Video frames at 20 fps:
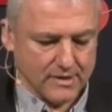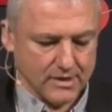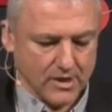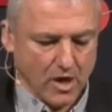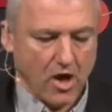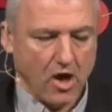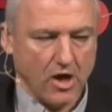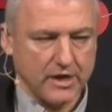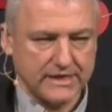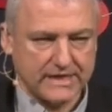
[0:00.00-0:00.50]

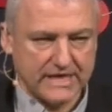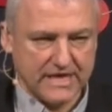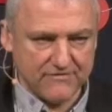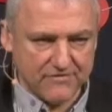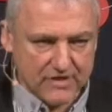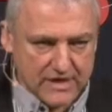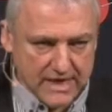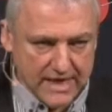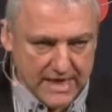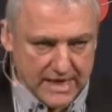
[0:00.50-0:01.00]
God
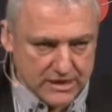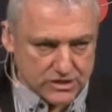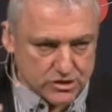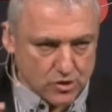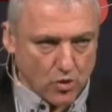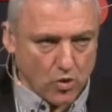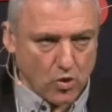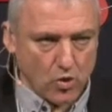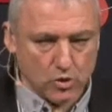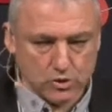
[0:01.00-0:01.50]
giving his
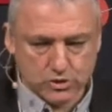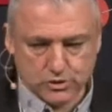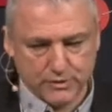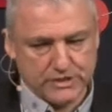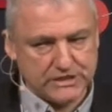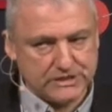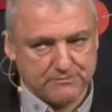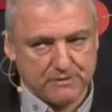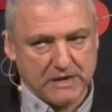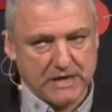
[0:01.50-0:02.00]
all to
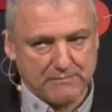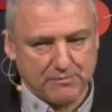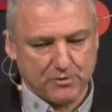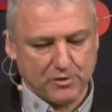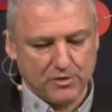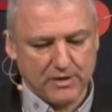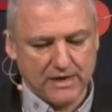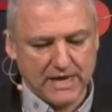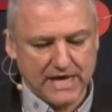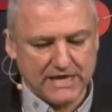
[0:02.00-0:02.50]
his
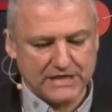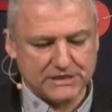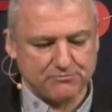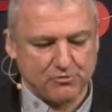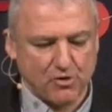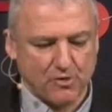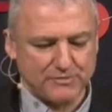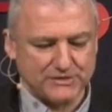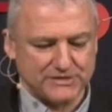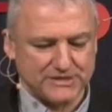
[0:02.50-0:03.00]
people and his
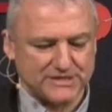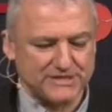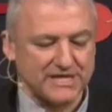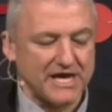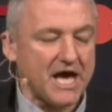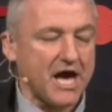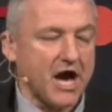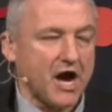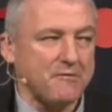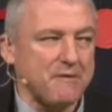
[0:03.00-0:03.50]
promises.
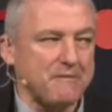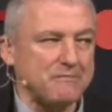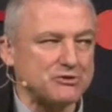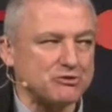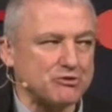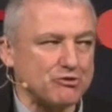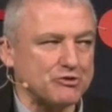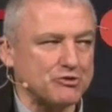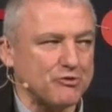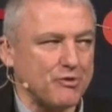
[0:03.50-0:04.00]
I remember
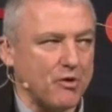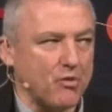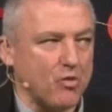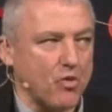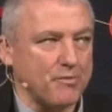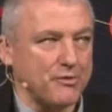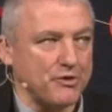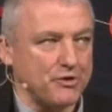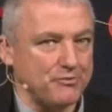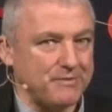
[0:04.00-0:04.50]
talking to a
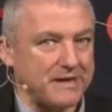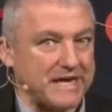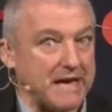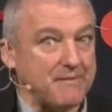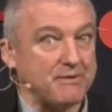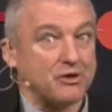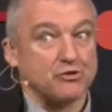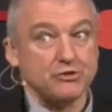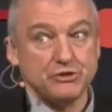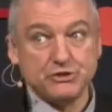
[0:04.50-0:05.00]
woman who
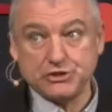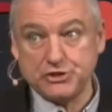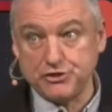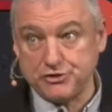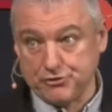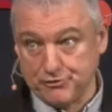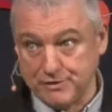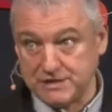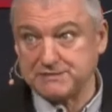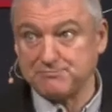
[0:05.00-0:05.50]
became a Christian
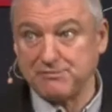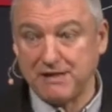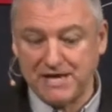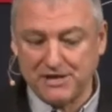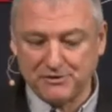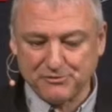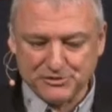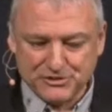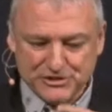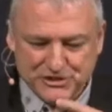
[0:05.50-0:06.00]
through
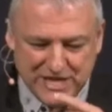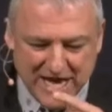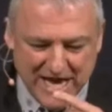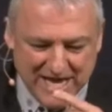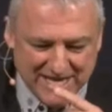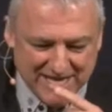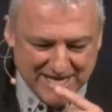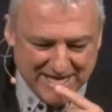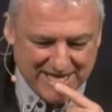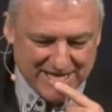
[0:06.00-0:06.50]
explaining
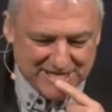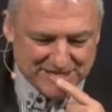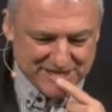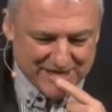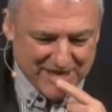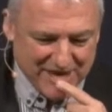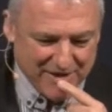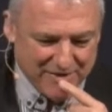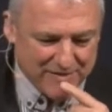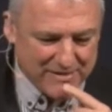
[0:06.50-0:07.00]
Christianity years
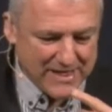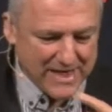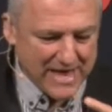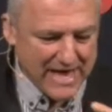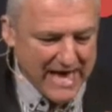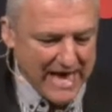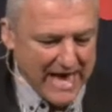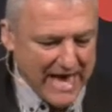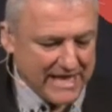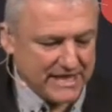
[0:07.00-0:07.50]
ago.
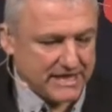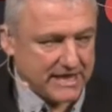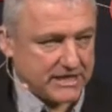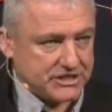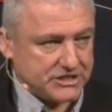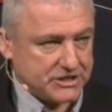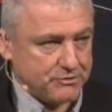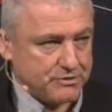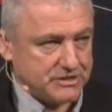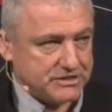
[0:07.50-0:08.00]
And uh,
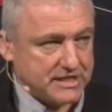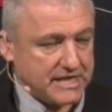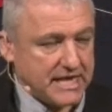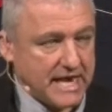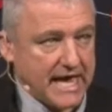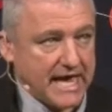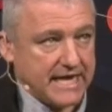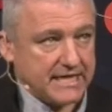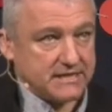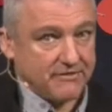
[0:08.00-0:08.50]
she was
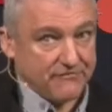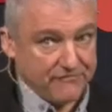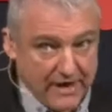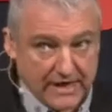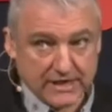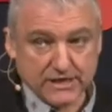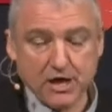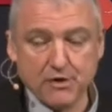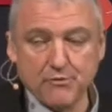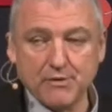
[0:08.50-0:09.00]
in a de
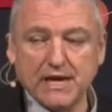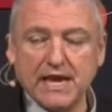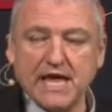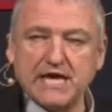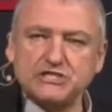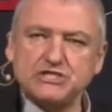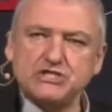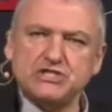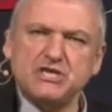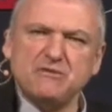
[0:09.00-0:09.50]
facto
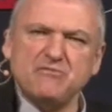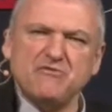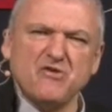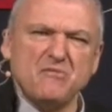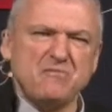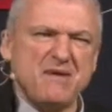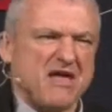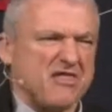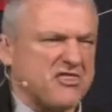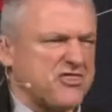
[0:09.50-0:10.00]
relationship of
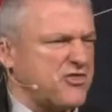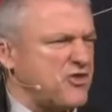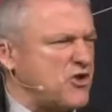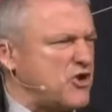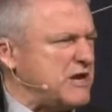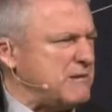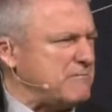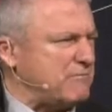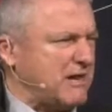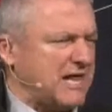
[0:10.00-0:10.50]
about
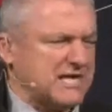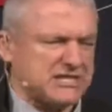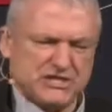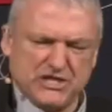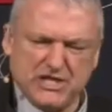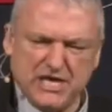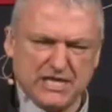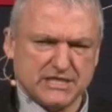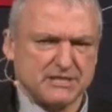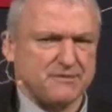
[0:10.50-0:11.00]
30
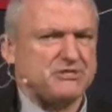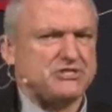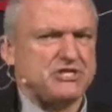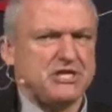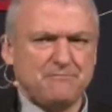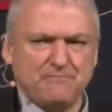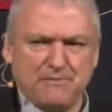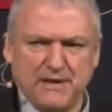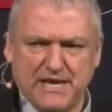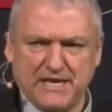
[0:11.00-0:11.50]
plus years. I mean,
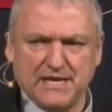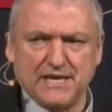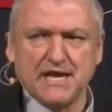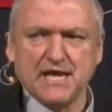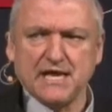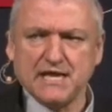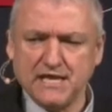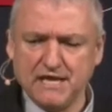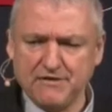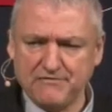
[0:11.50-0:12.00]
she'd been
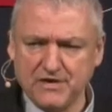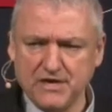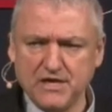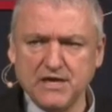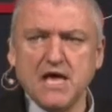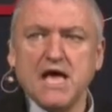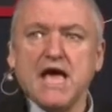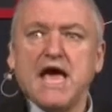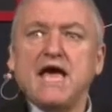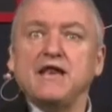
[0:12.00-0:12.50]

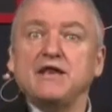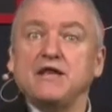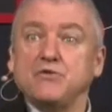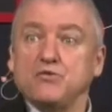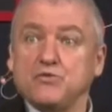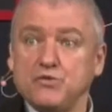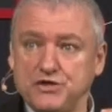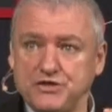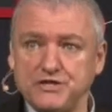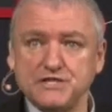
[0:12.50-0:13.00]
living and
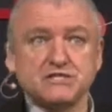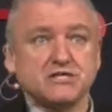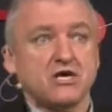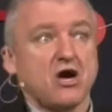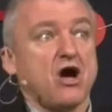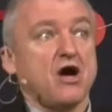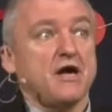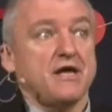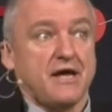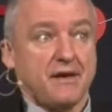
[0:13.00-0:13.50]
with this
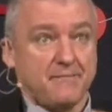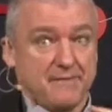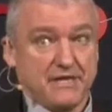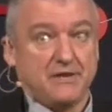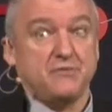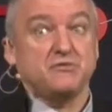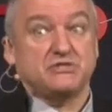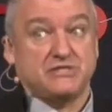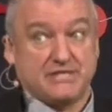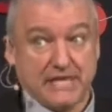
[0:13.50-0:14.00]
guy. I mean,
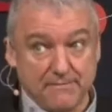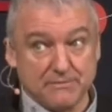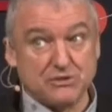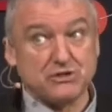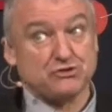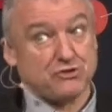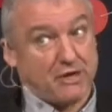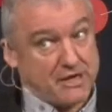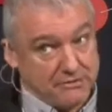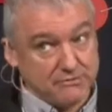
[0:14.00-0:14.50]
it was
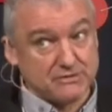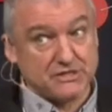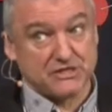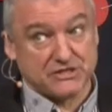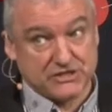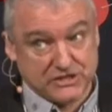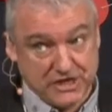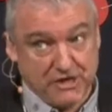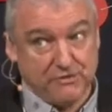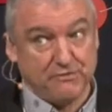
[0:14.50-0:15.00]
demonstrated, it was a
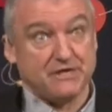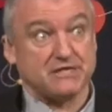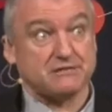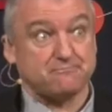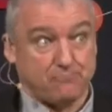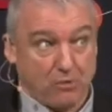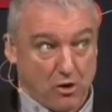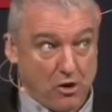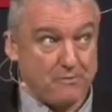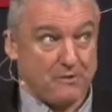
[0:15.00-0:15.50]
serious,
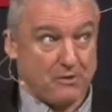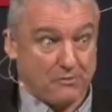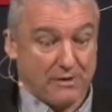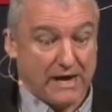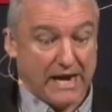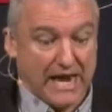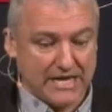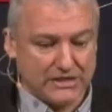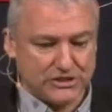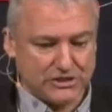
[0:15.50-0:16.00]
permanent
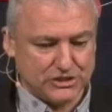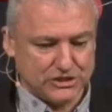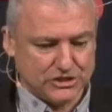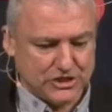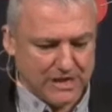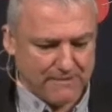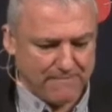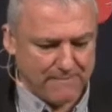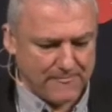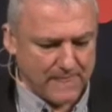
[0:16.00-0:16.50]

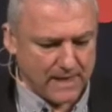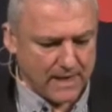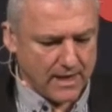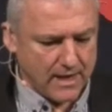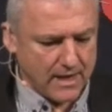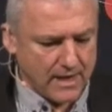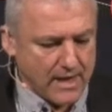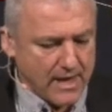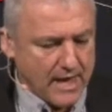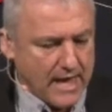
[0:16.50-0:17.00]
relationship.
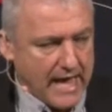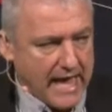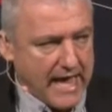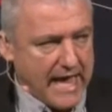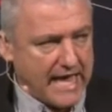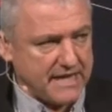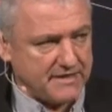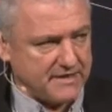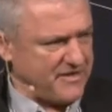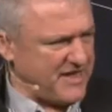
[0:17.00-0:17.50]

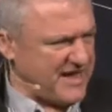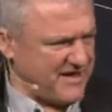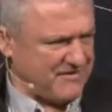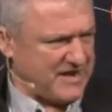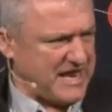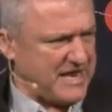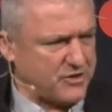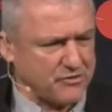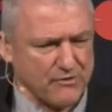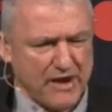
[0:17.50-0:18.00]
And uh, they
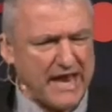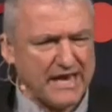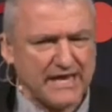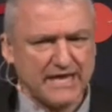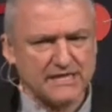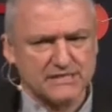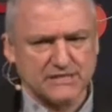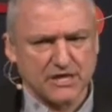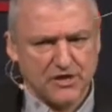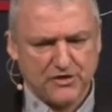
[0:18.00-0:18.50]
even had
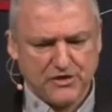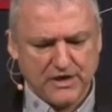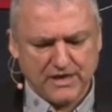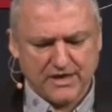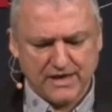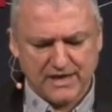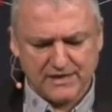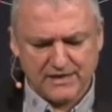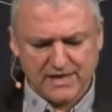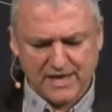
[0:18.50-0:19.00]
grandkids, I
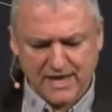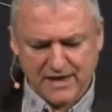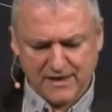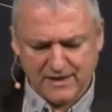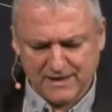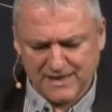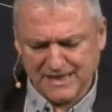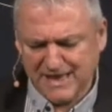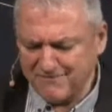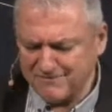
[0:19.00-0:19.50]
think, and
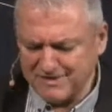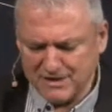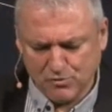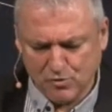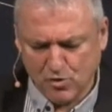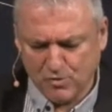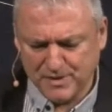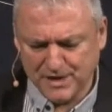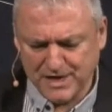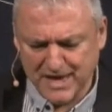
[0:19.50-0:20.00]
a uh, lovely
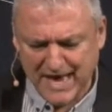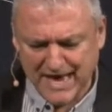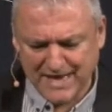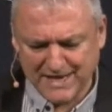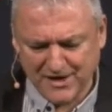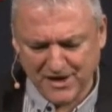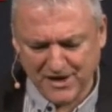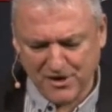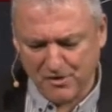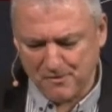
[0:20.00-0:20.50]
woman.
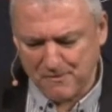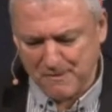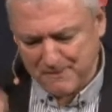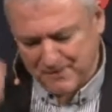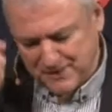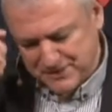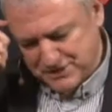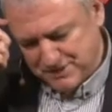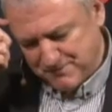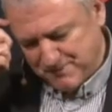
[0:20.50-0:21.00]
And, and I
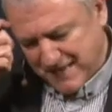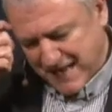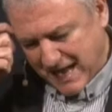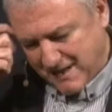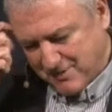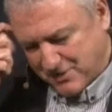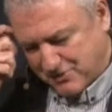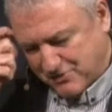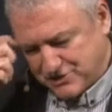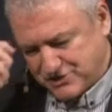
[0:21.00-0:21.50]
remember she
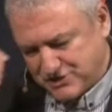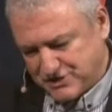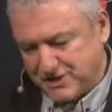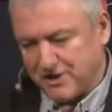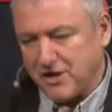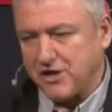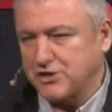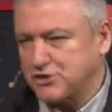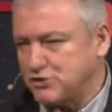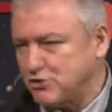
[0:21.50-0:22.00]
became a
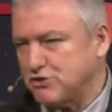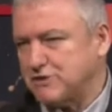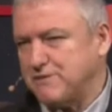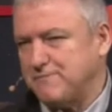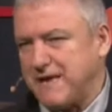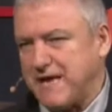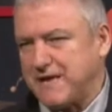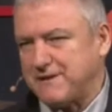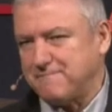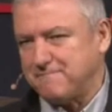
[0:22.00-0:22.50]
Christian. I talked
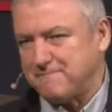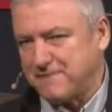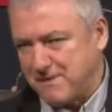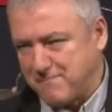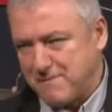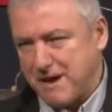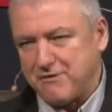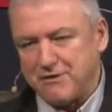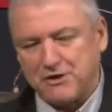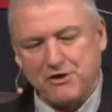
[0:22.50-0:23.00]
about
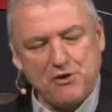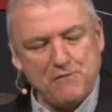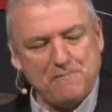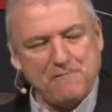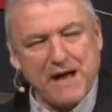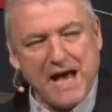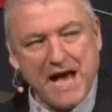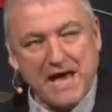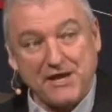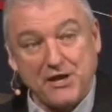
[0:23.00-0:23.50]
marrying her
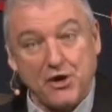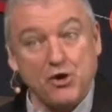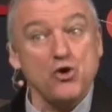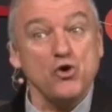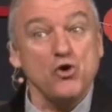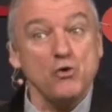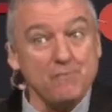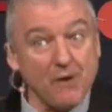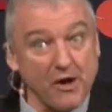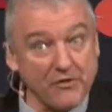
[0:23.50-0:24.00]
partner,
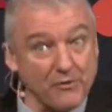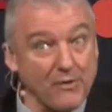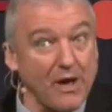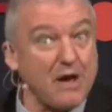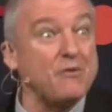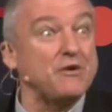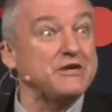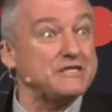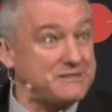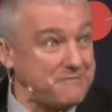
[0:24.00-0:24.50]
who, by the
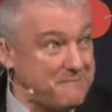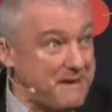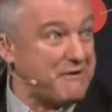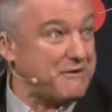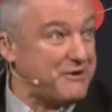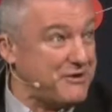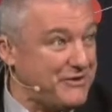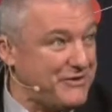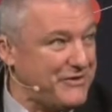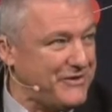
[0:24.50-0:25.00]
way, wanted to
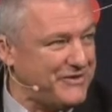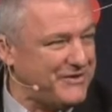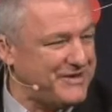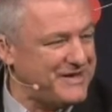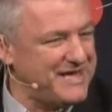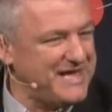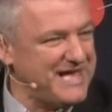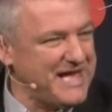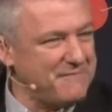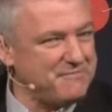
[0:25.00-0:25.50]
marry her.
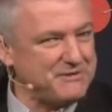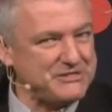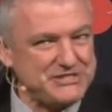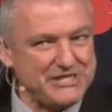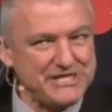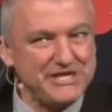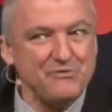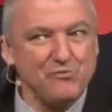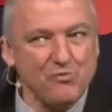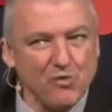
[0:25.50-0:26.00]
But
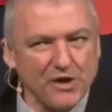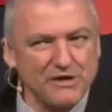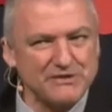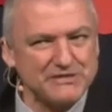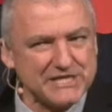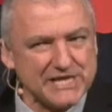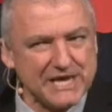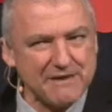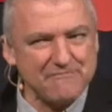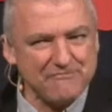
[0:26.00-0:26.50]
she didn't want
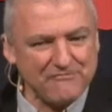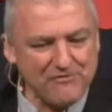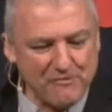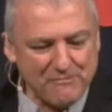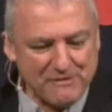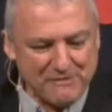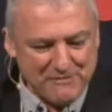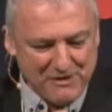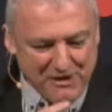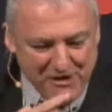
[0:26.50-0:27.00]
it. She kept
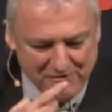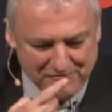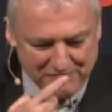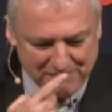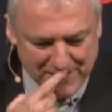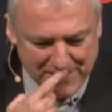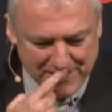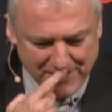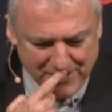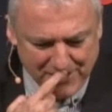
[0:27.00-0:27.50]
fobbing me
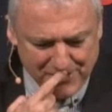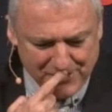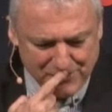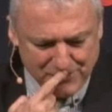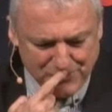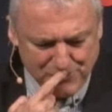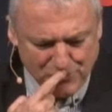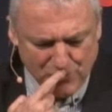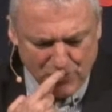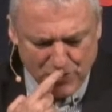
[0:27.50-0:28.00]
off. And I,
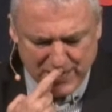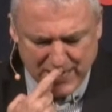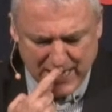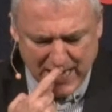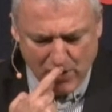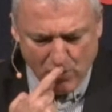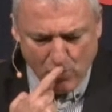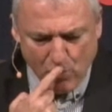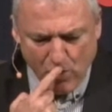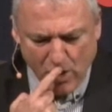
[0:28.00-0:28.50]
couldn't work
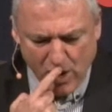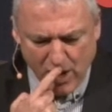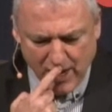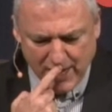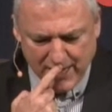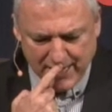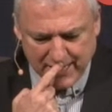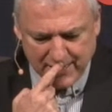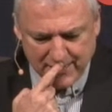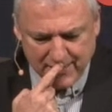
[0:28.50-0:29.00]
out
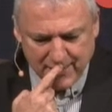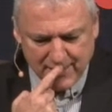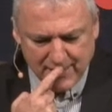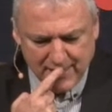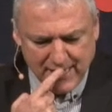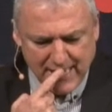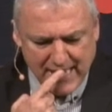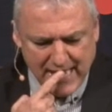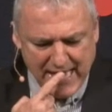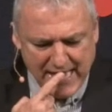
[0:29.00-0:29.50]
why.
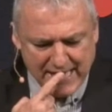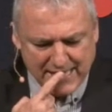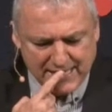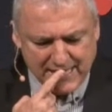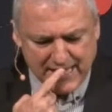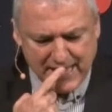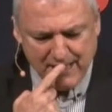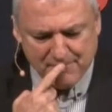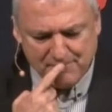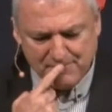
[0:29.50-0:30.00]

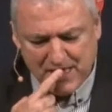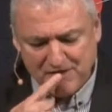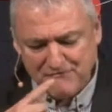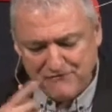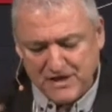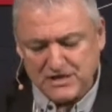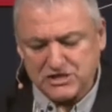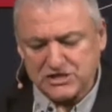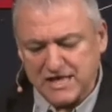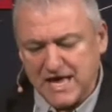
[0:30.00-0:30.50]
And um,
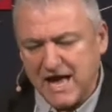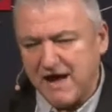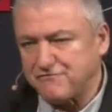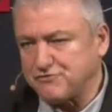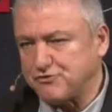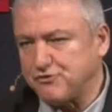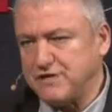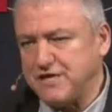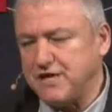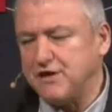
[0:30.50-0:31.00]
eventually,
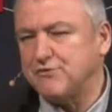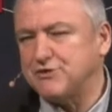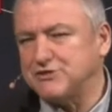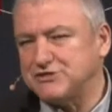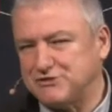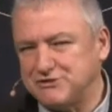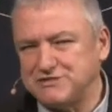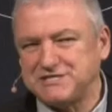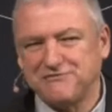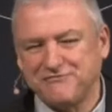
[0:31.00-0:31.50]
after a year or
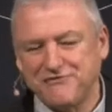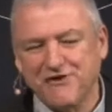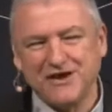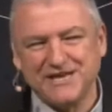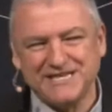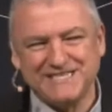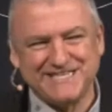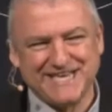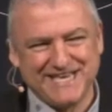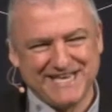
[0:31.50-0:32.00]
two, she
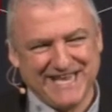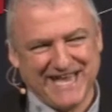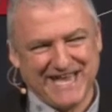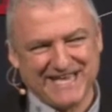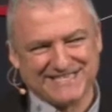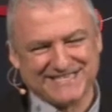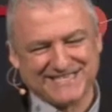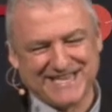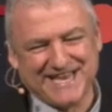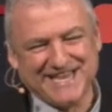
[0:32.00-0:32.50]
finally said
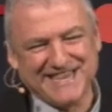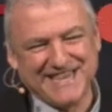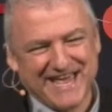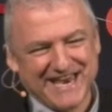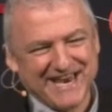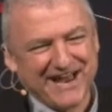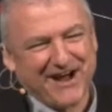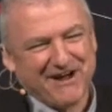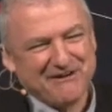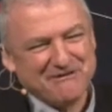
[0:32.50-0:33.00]
yes. And
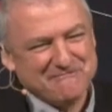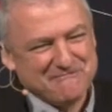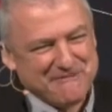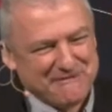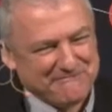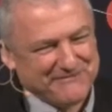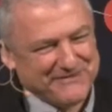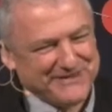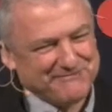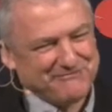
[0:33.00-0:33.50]
then I
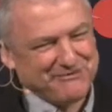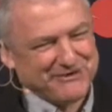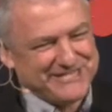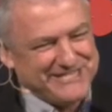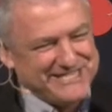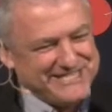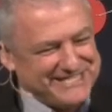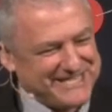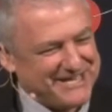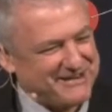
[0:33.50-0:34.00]
remembered what
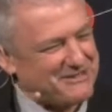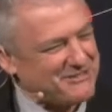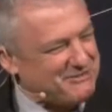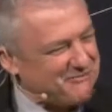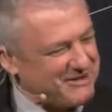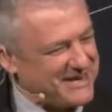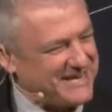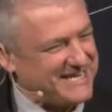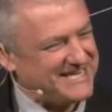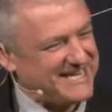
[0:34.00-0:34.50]
she said on
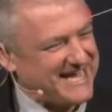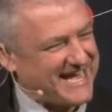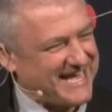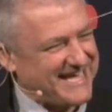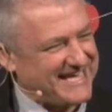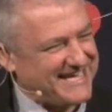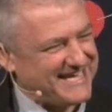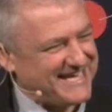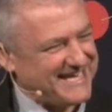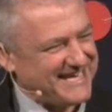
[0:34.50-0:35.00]
the wedding
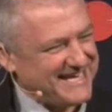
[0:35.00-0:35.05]
day.